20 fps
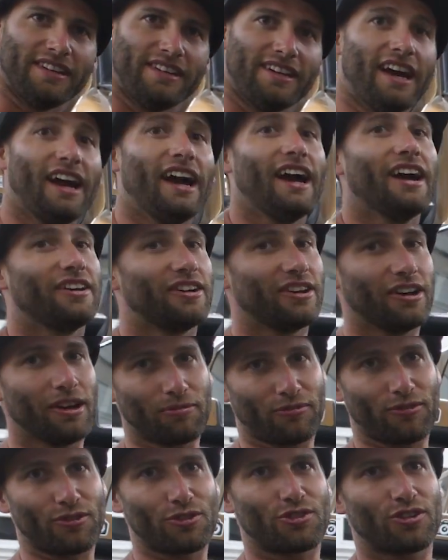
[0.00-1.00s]
Yeah,
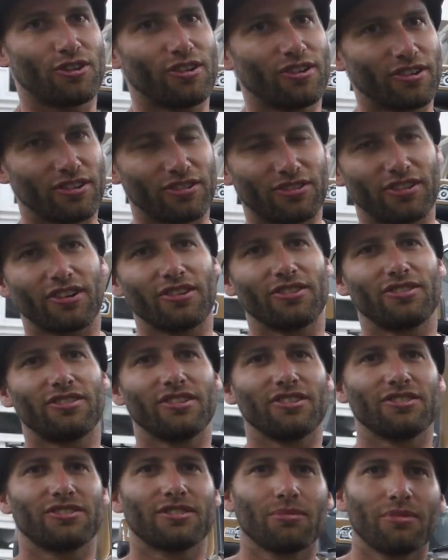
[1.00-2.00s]
yep, for sure. I started
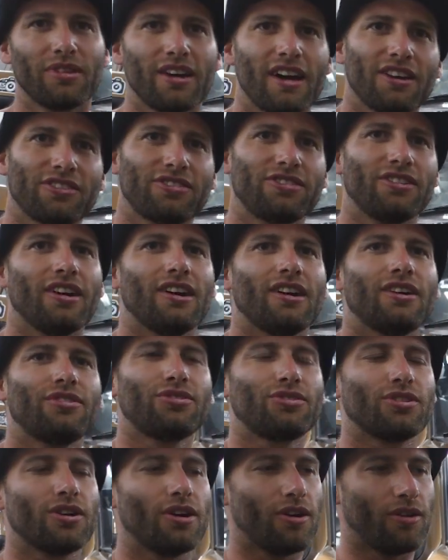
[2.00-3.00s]
seeing some of that stuff.
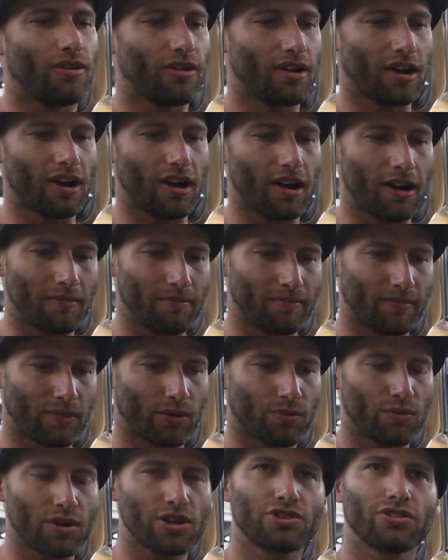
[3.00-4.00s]
So
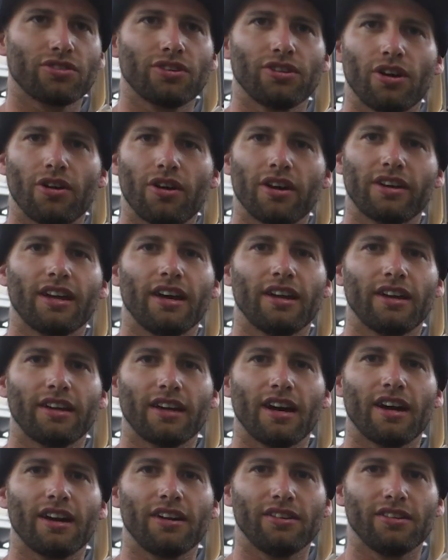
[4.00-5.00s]
originally, though, I kind of
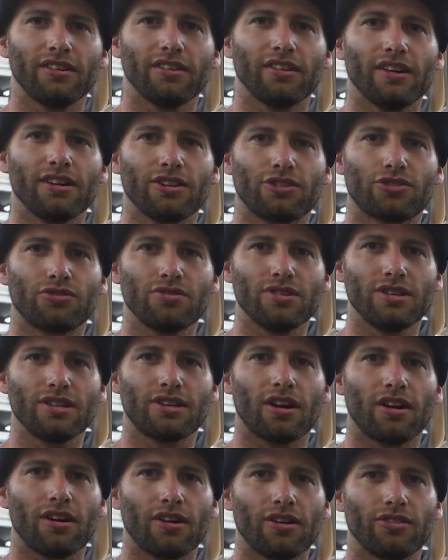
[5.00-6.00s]
got into like street
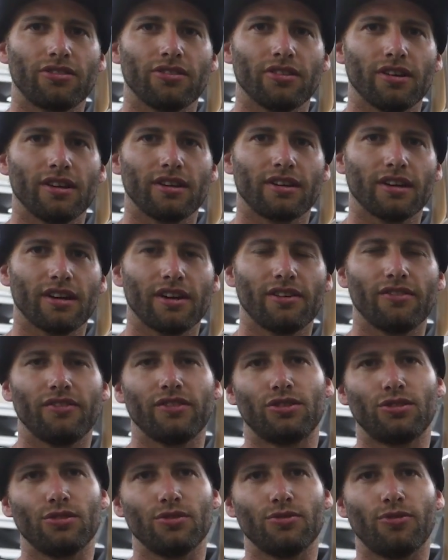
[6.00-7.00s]
cars. Like I have
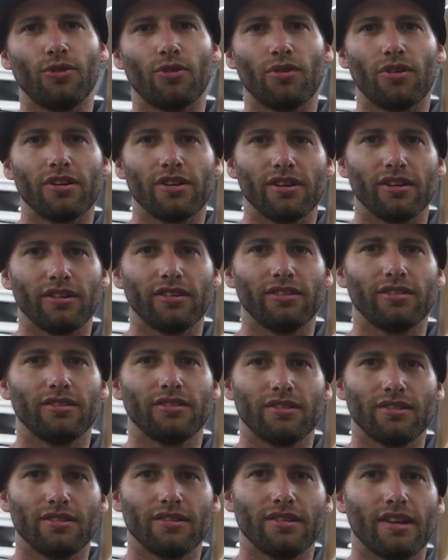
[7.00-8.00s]
a 240,
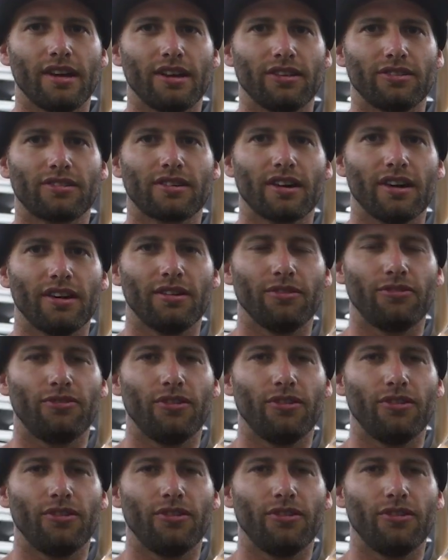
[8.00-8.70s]
and that's kind of